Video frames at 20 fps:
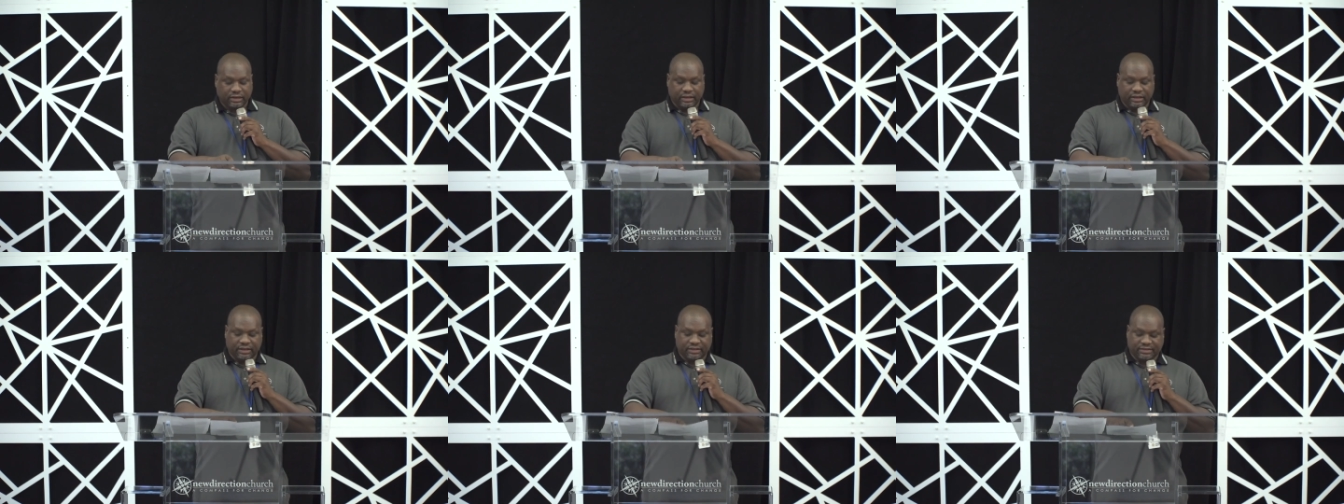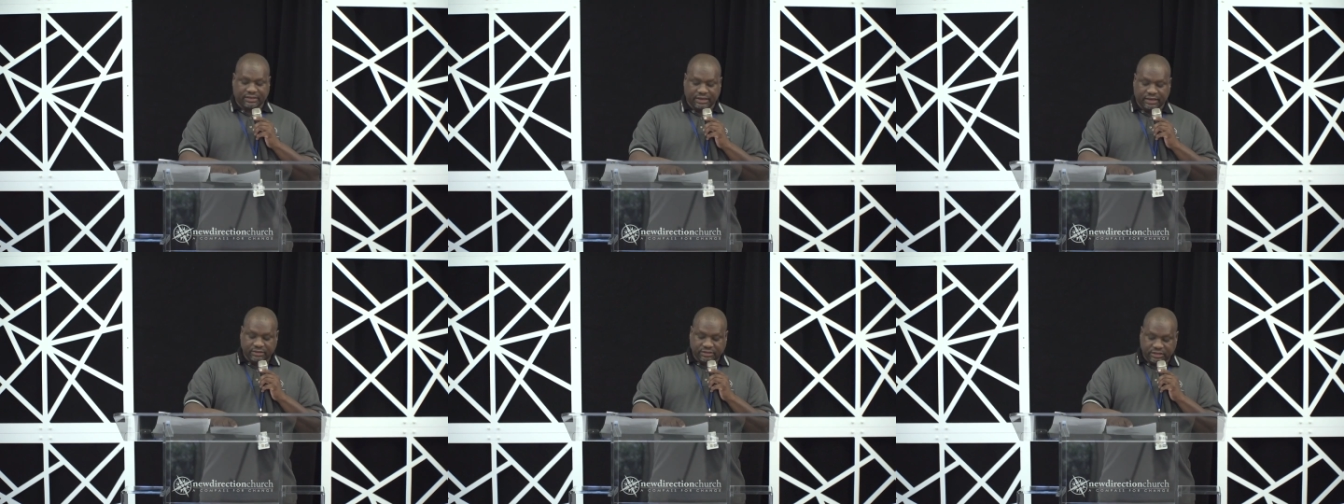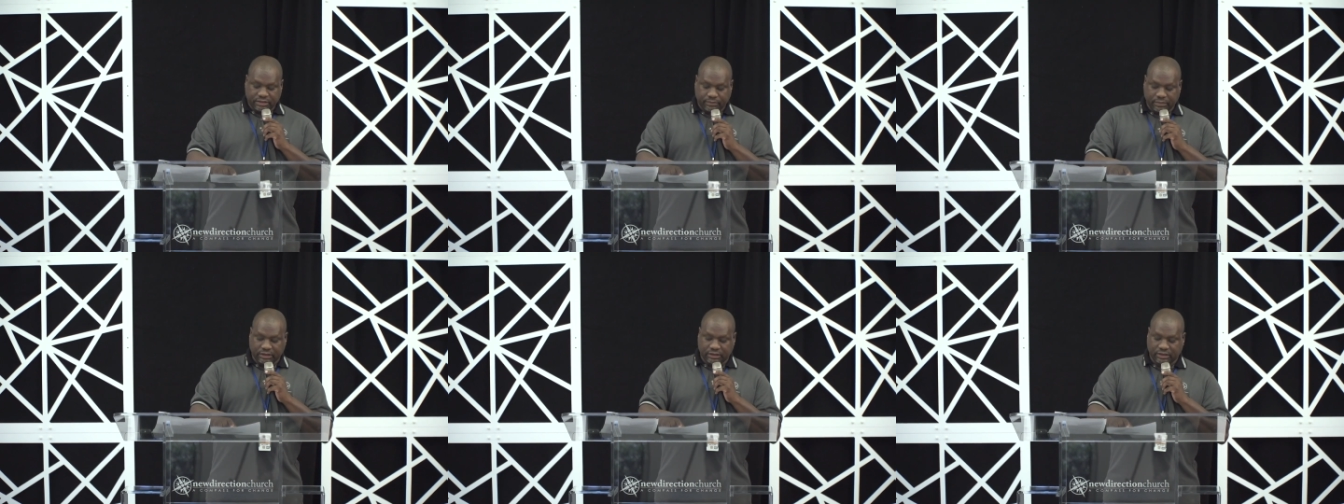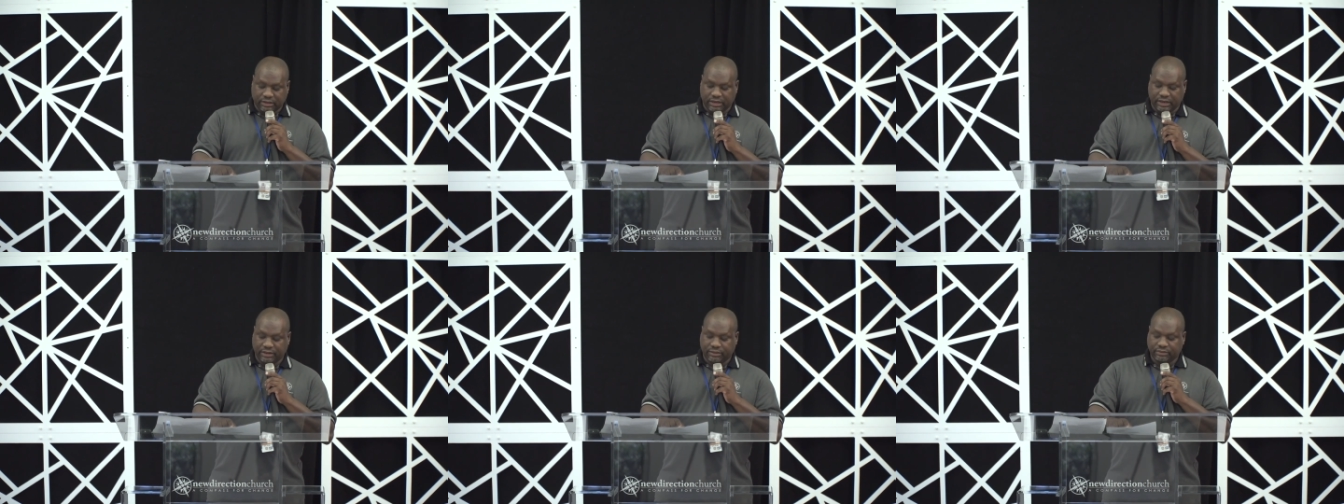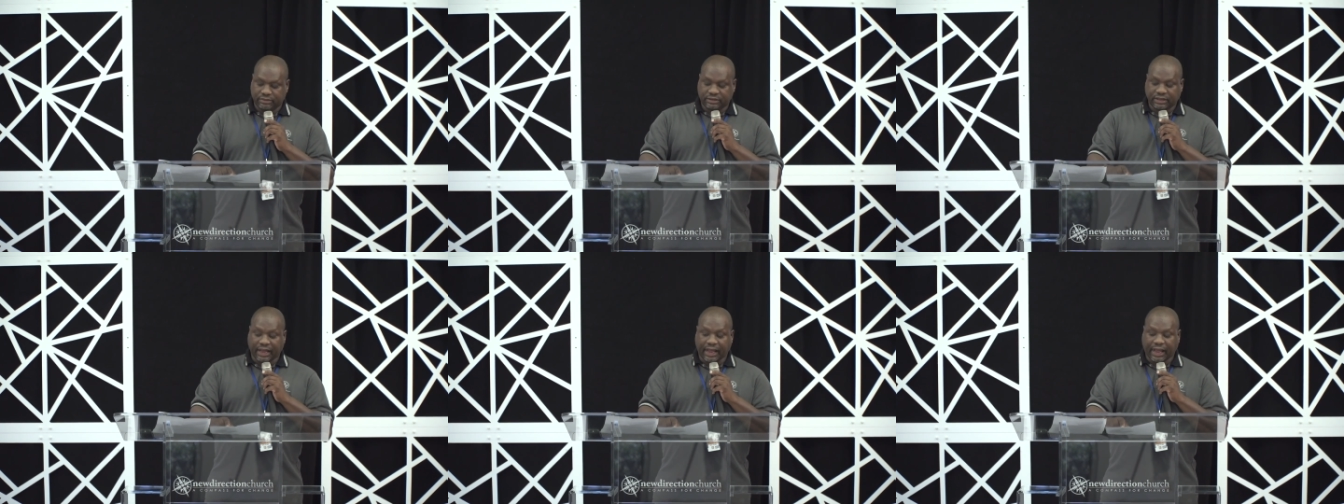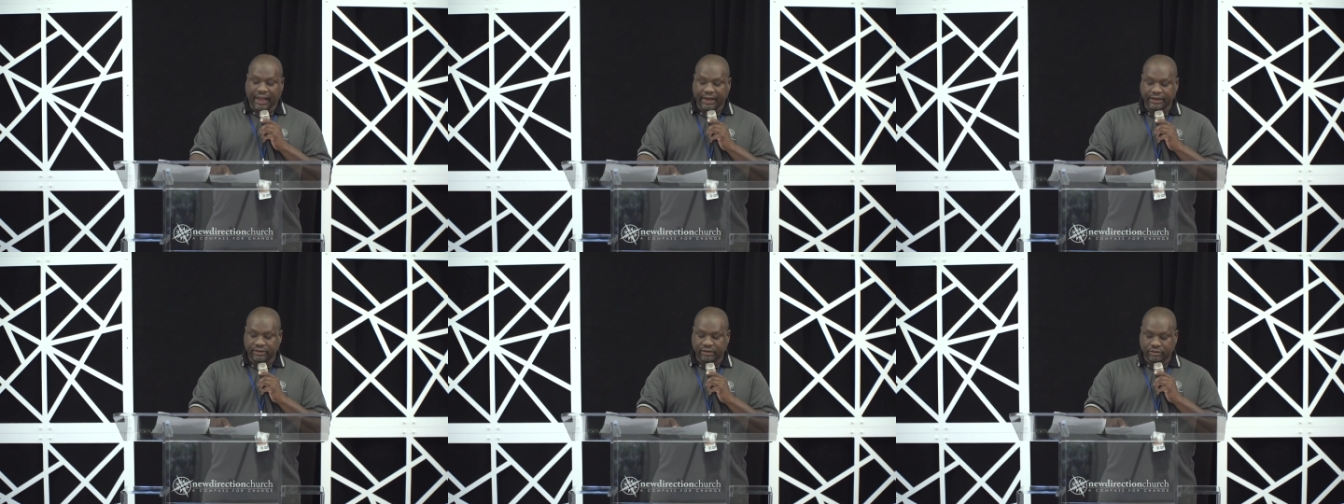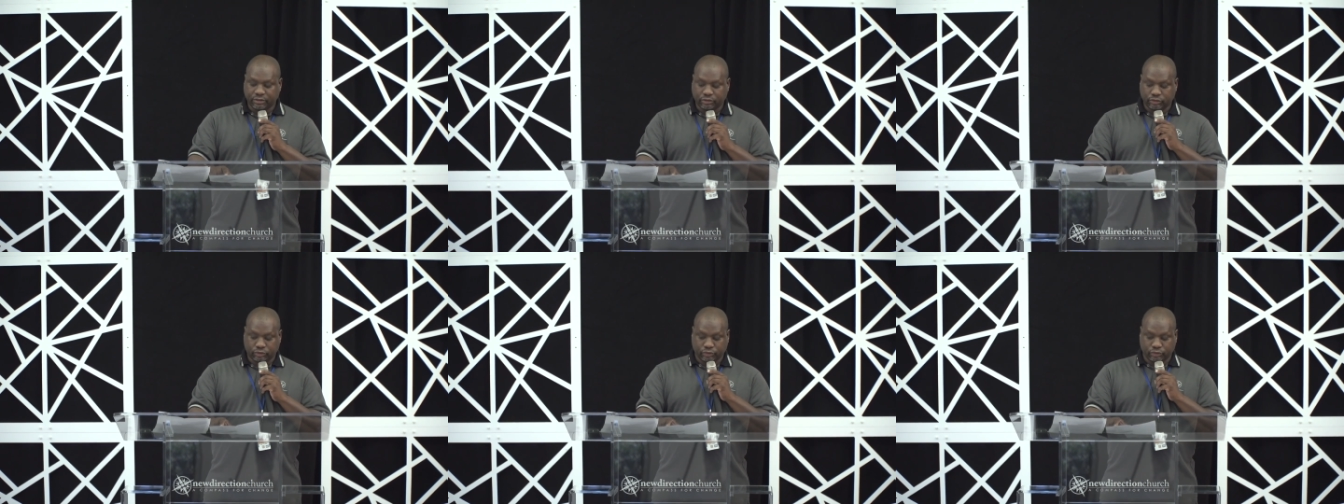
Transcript: is intimately tied